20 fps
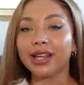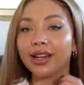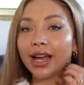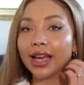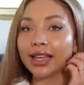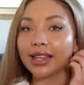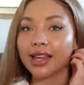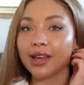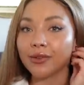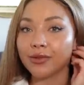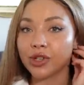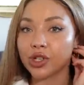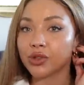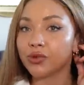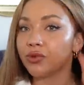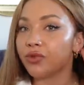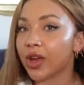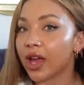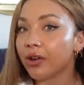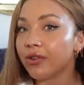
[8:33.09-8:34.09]
Like they're
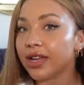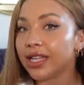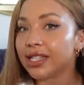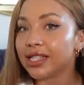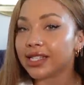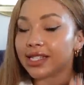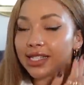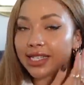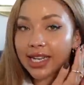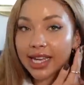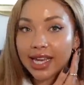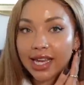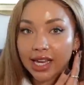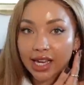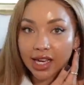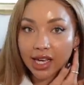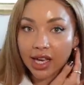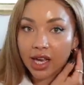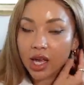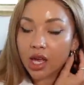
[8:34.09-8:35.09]
just very
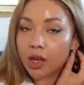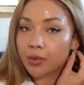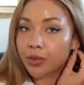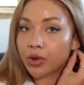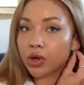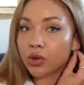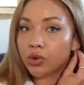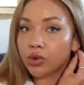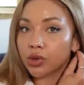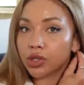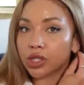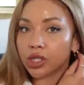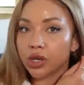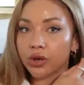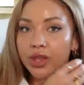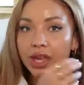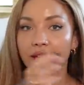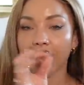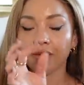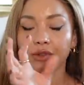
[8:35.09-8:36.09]
sleek, but also
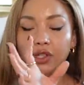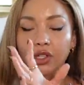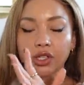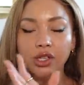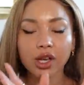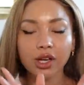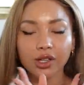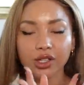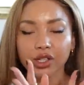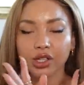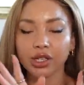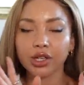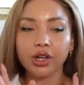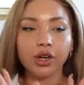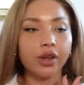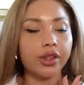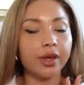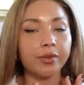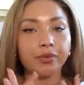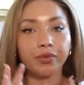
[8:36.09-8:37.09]
they have such, you
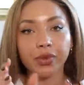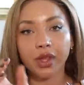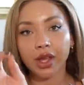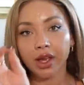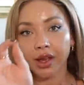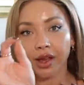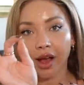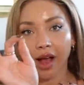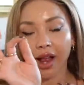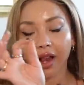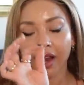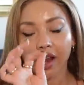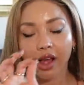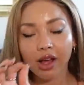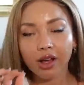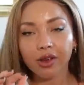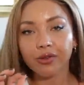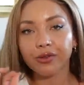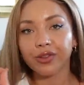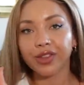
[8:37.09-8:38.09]
know, the I
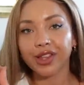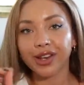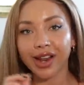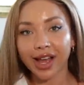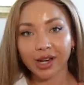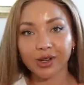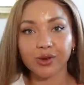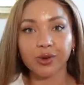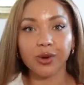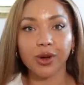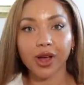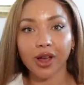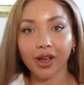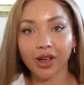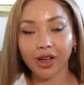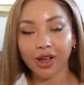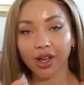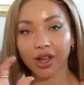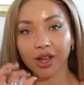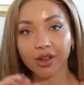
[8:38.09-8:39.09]
love the natural
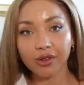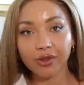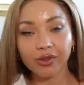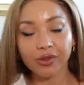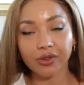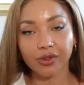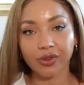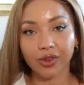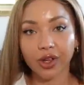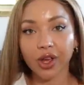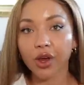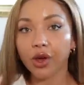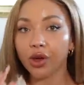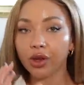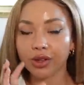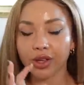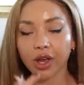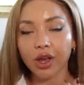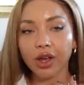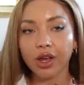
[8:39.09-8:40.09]
curve, cu
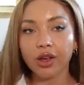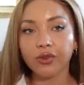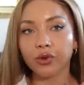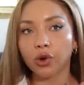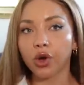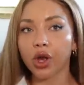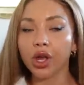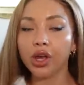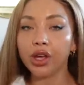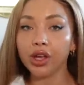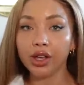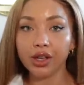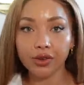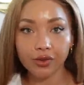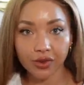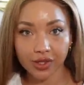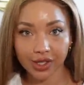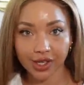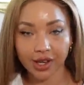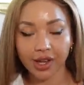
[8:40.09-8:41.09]
curve or
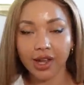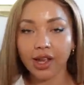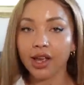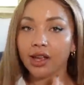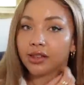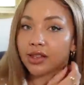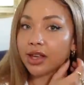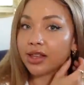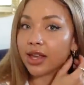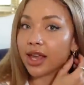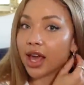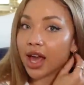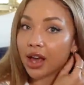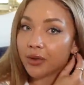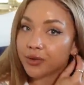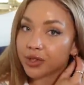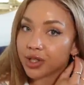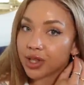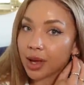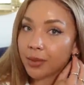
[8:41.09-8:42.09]
curves that they
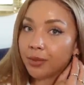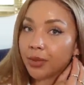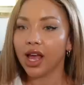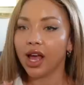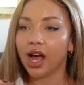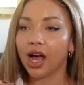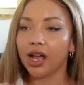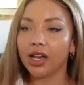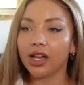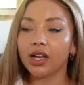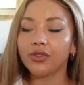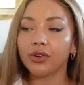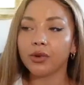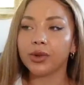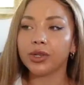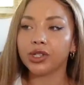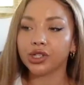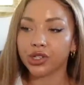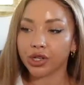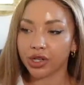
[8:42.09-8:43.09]
have to them. I love it
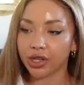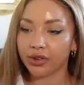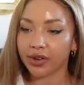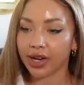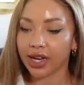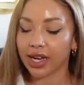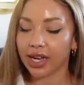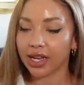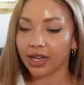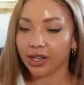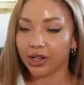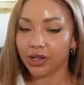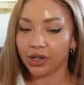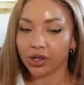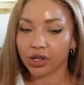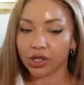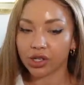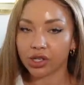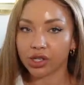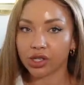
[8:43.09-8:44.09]
when jewellery
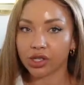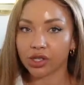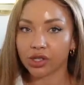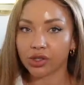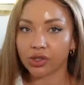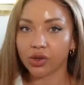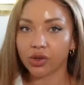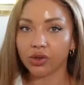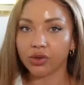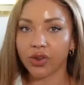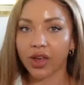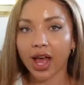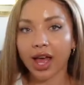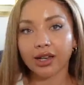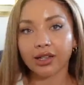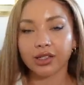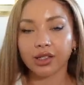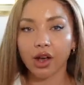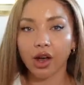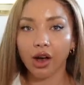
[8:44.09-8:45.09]
looks sort of
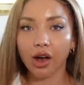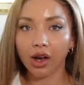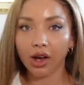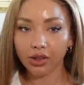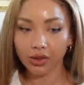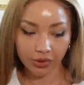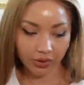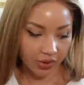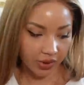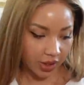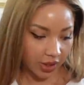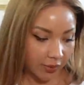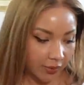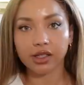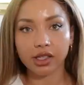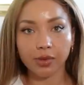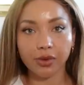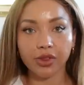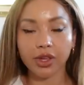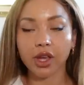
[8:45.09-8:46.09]
hand carved.
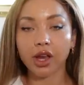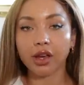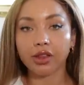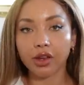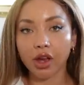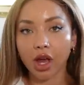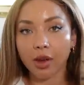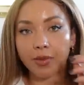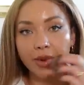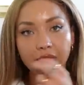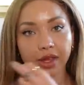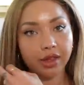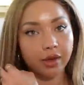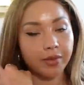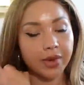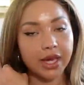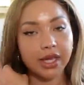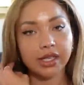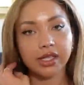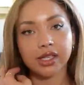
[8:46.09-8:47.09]
Some of the other Ibiza
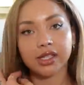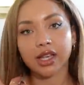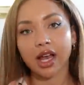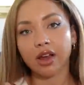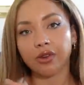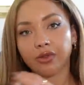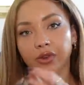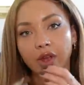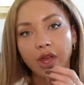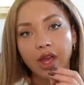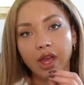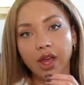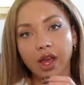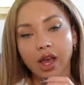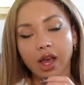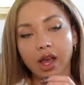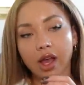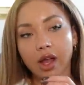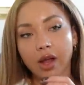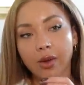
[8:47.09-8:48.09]
pieces have
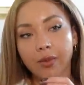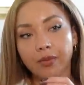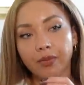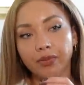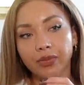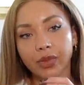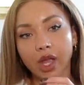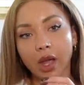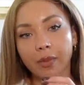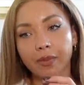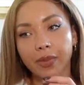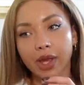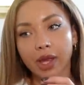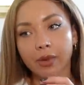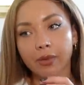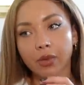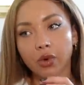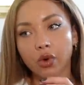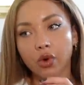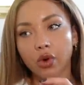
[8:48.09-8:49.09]
um, a bit
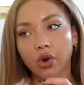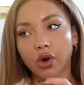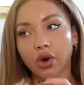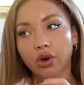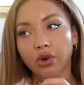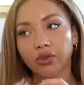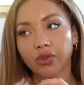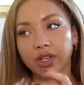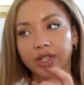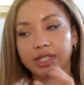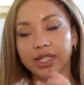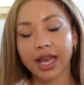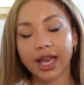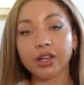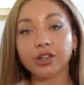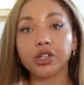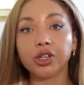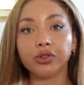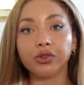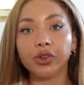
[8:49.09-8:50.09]
more of a
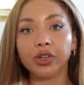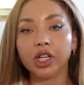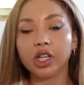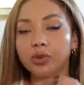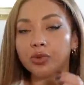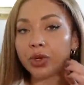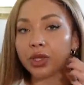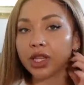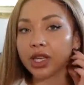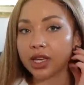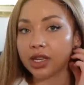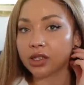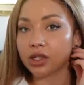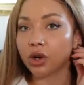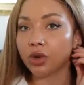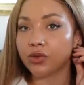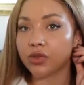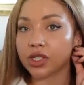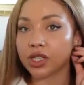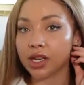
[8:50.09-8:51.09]
textured finish, but these are
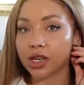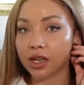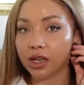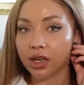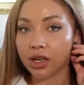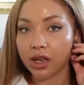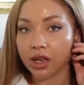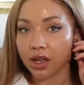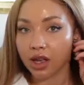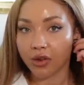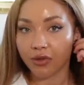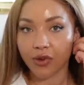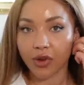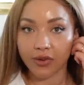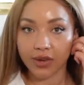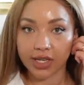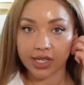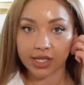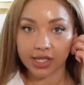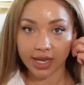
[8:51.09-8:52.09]
obviously a
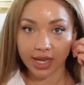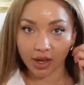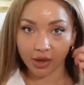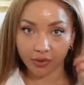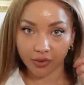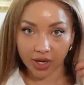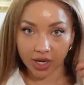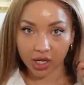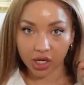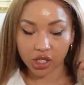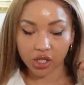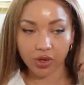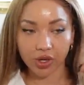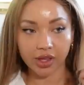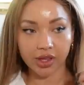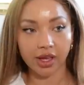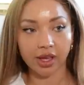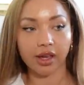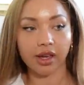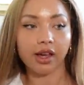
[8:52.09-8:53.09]
very sleek finish. So I
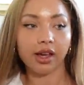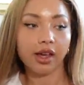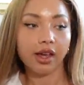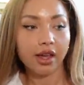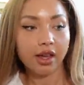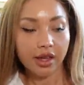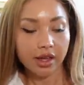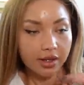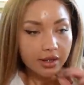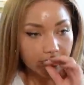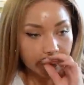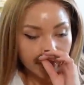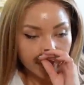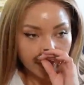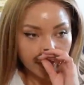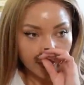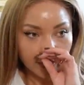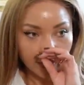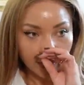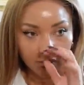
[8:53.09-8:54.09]
think
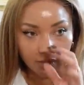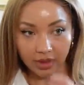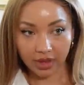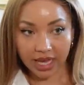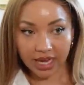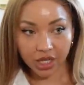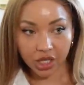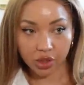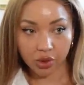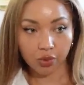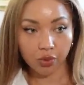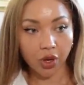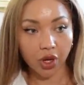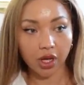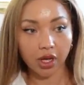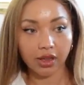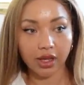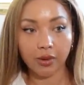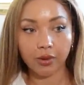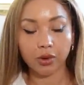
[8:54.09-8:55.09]
they just
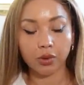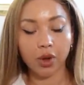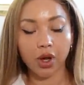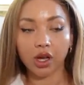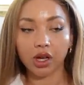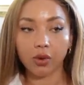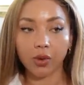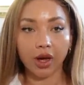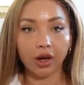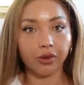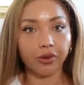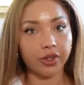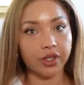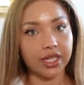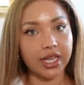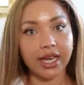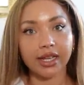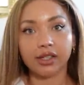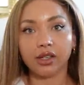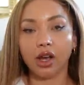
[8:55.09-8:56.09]
work, they would work well for
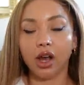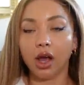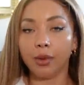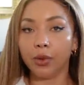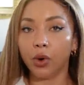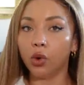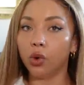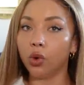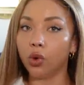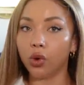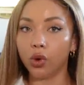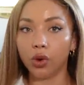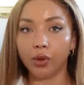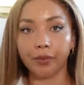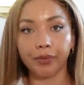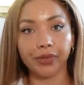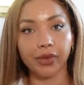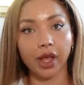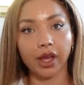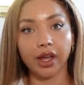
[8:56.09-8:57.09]
daytime
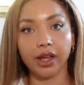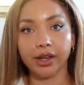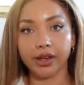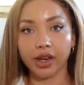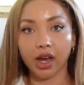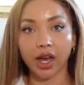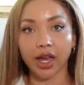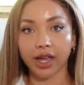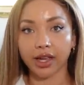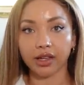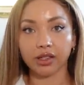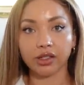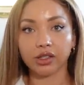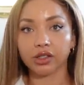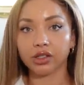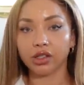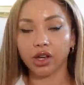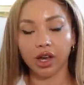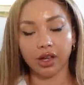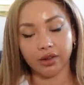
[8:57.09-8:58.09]
or a night,
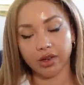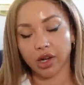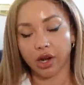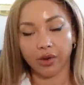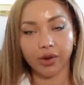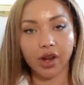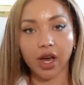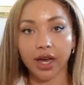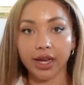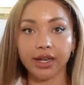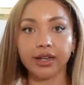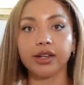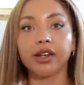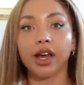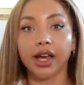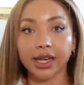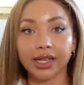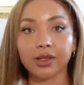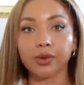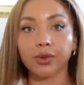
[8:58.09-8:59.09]
uh, you know, night
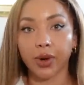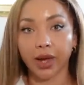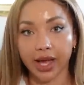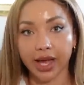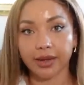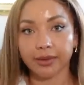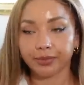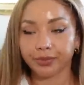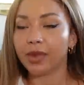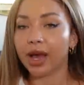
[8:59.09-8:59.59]
nightwear.